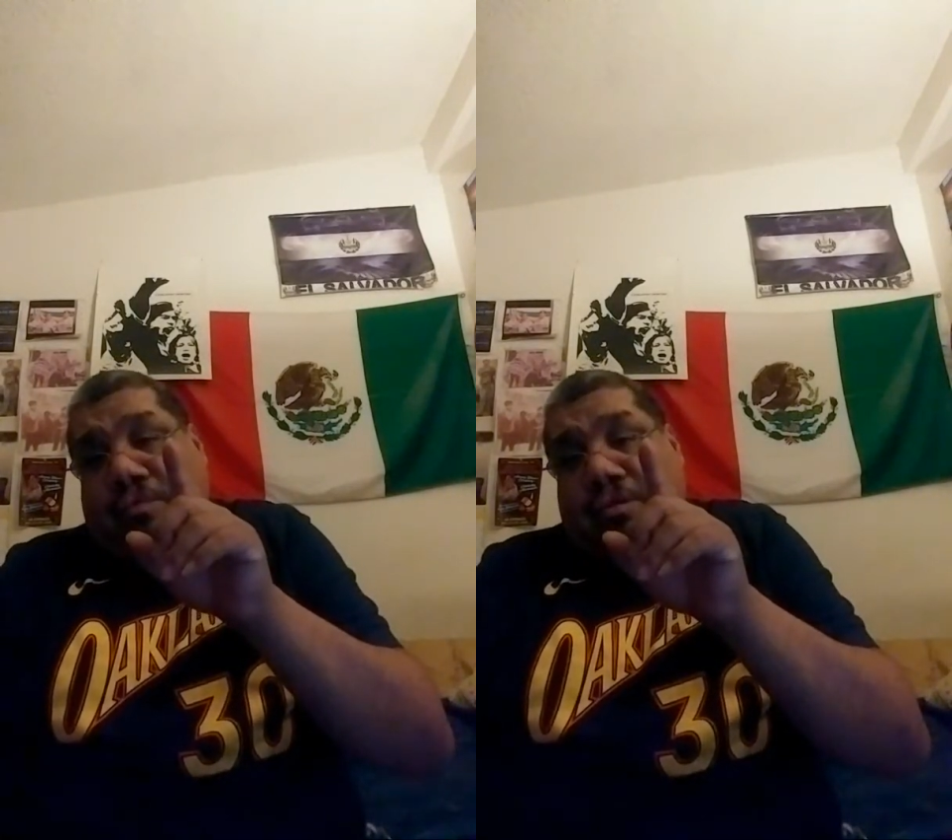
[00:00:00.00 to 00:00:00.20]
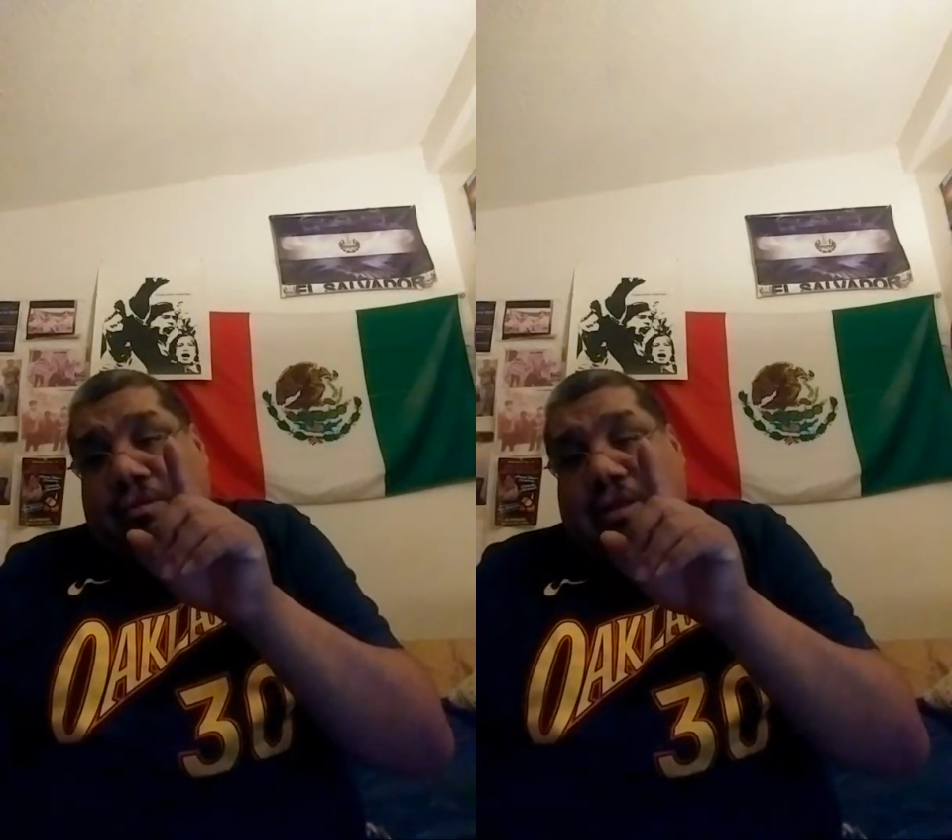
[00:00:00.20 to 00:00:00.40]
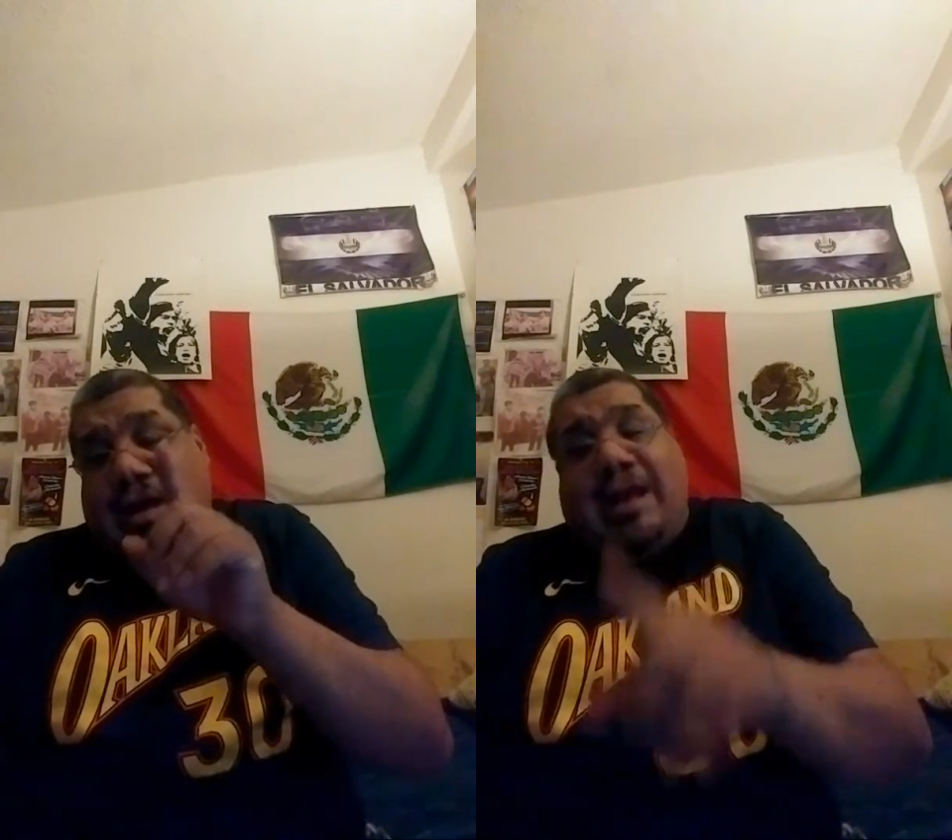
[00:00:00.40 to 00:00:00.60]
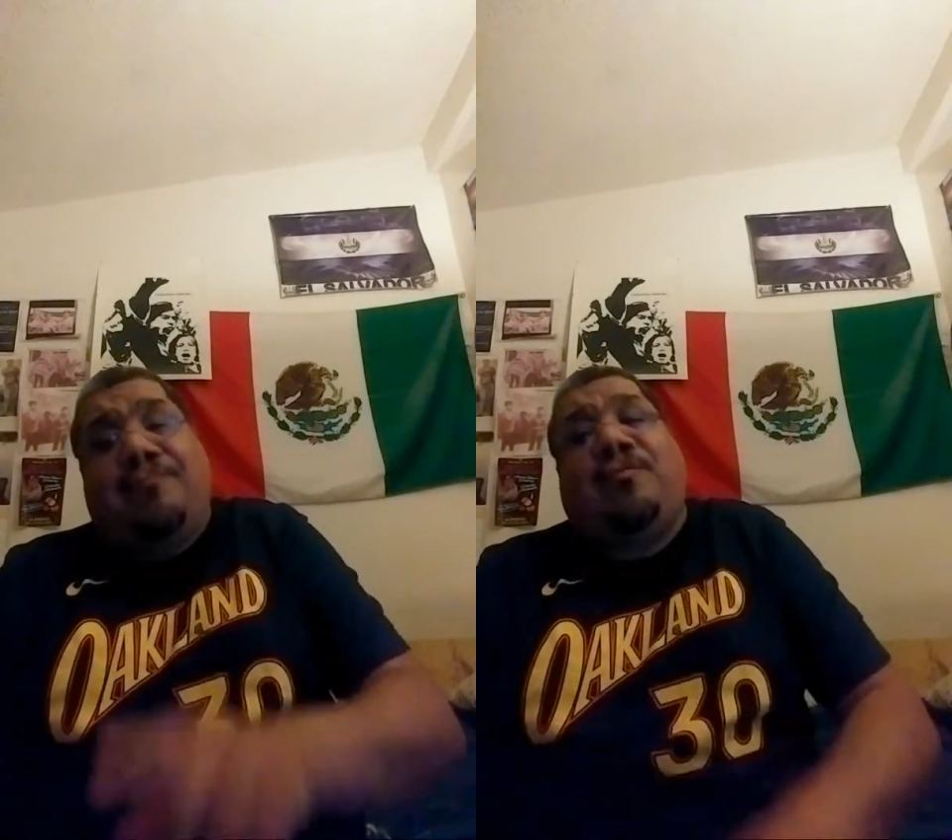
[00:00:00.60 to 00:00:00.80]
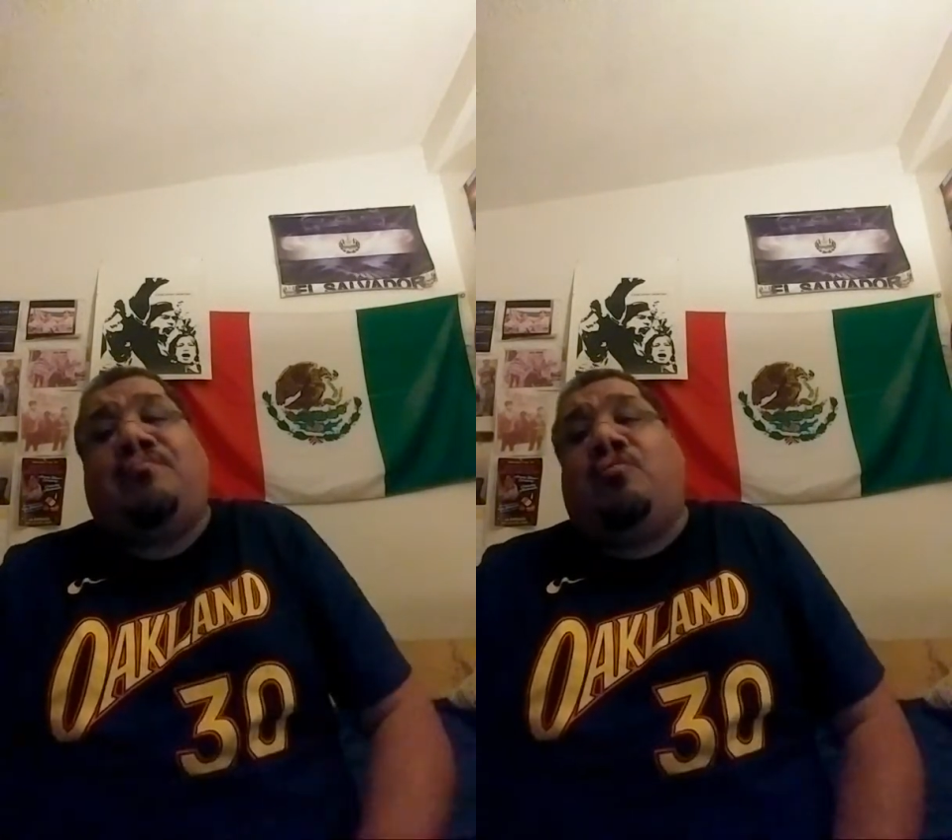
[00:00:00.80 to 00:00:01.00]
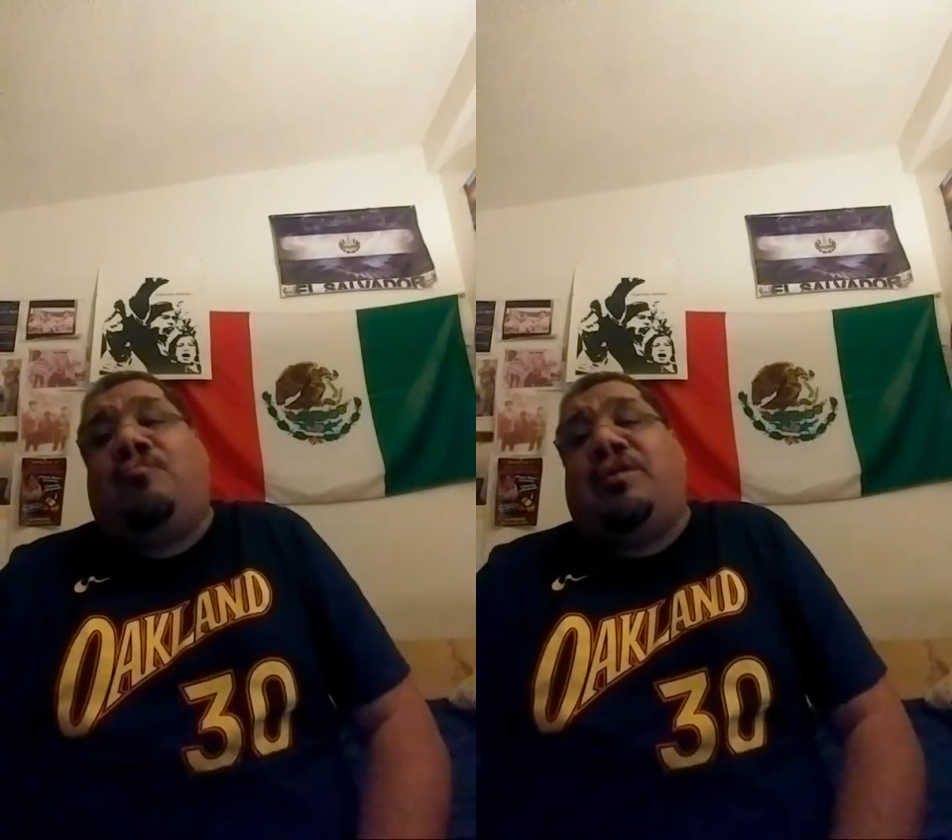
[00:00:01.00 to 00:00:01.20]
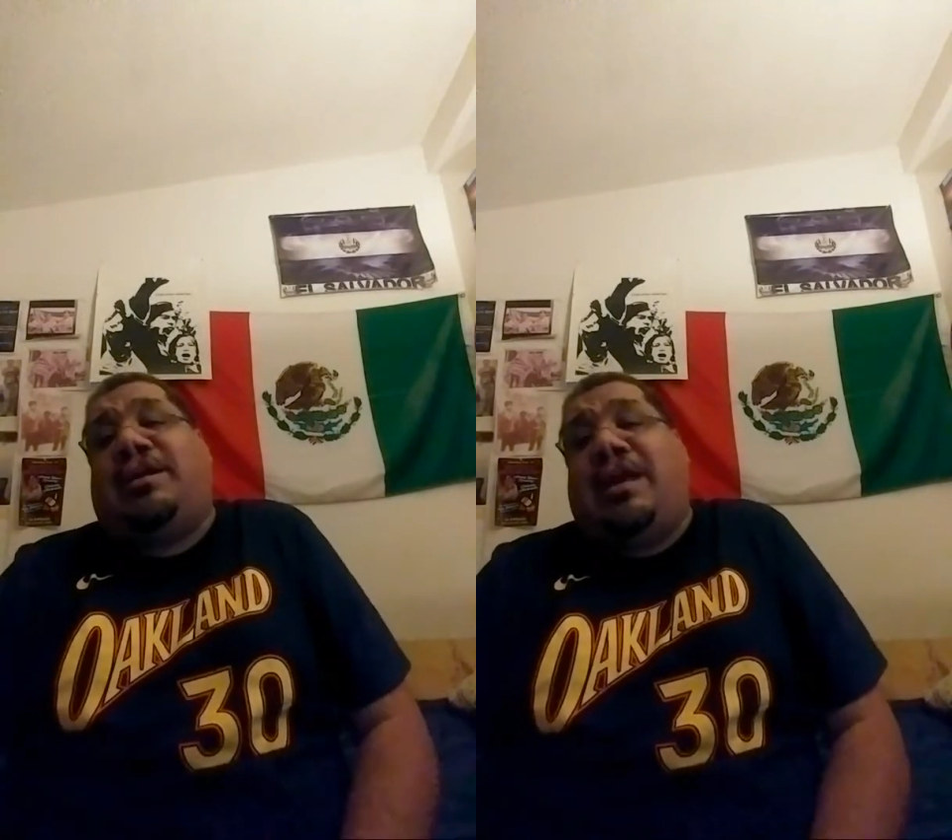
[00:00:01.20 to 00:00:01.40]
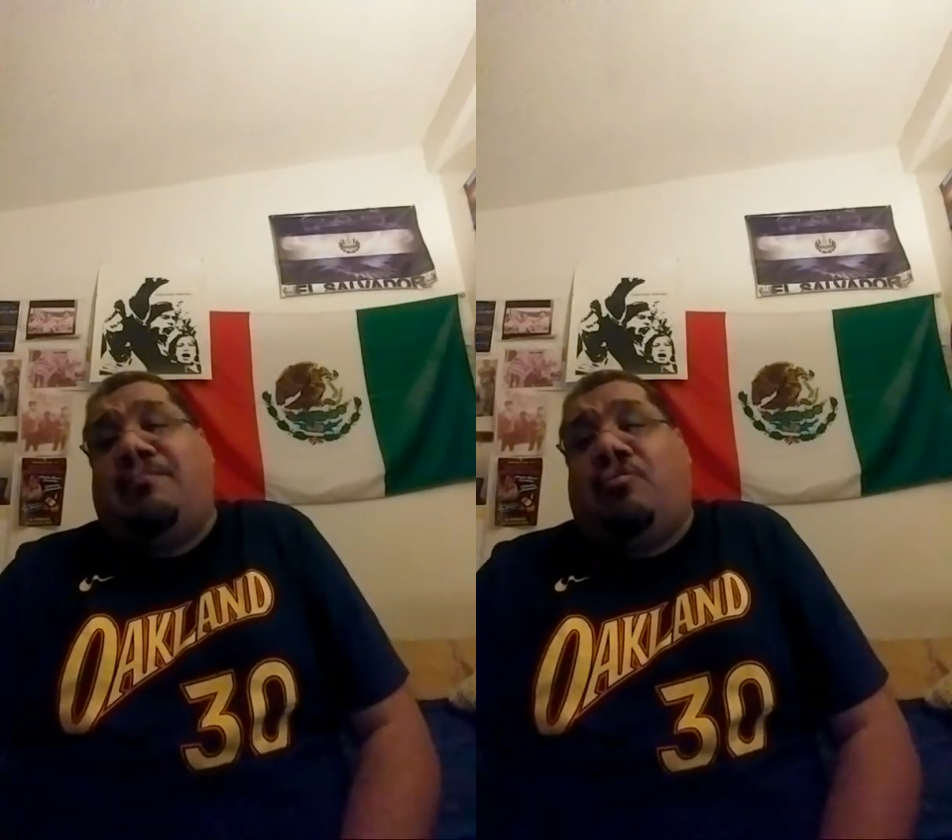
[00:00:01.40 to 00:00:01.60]
the hyphy movement
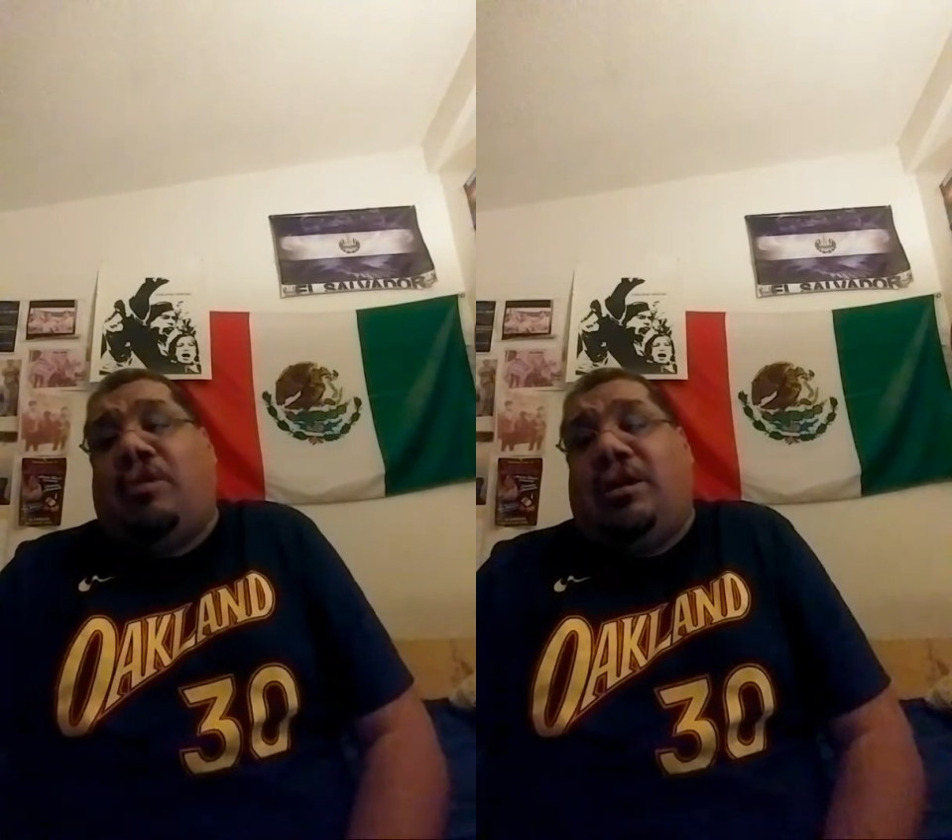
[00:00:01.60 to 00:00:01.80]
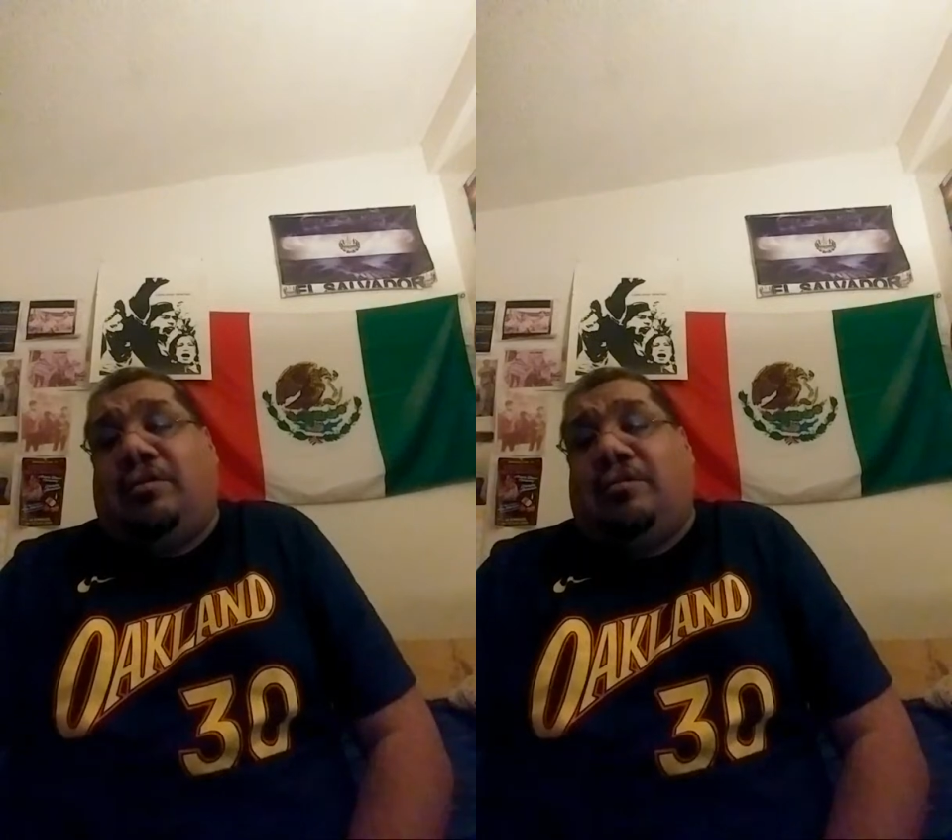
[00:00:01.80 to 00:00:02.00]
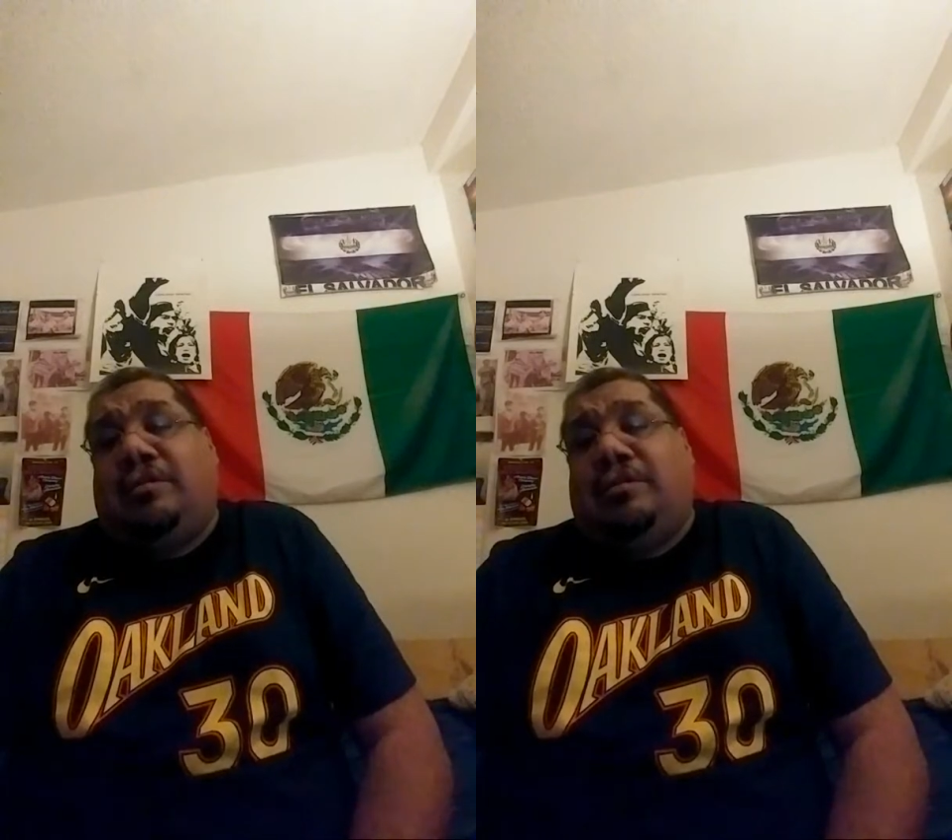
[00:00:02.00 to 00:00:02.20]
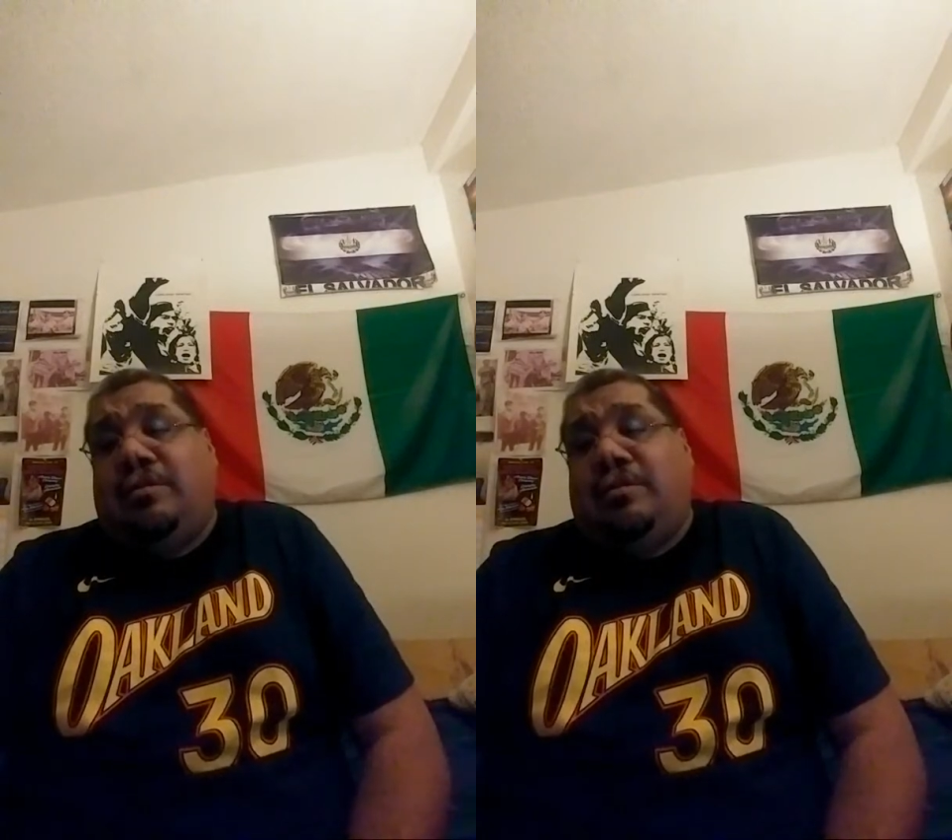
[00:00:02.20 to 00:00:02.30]
came around,